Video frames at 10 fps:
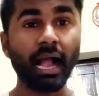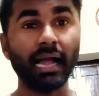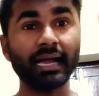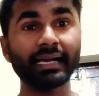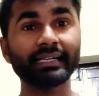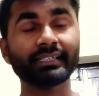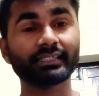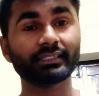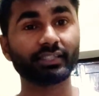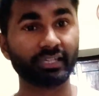And
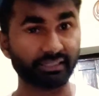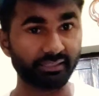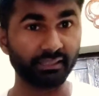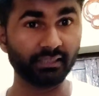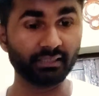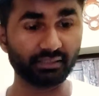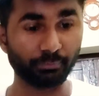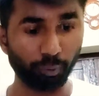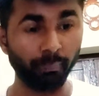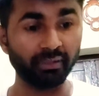Indian
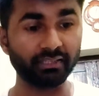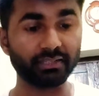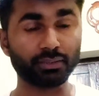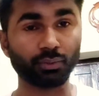populations,